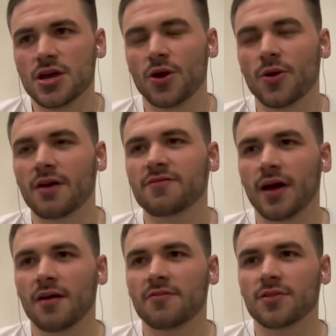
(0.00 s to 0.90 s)
you know,
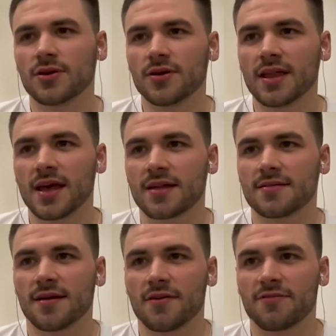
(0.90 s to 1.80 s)
I've I've learned
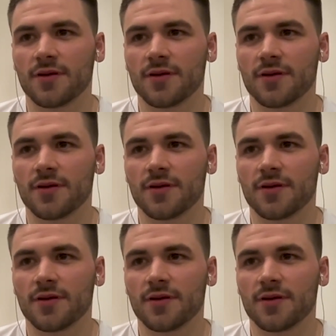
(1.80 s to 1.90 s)
that uh,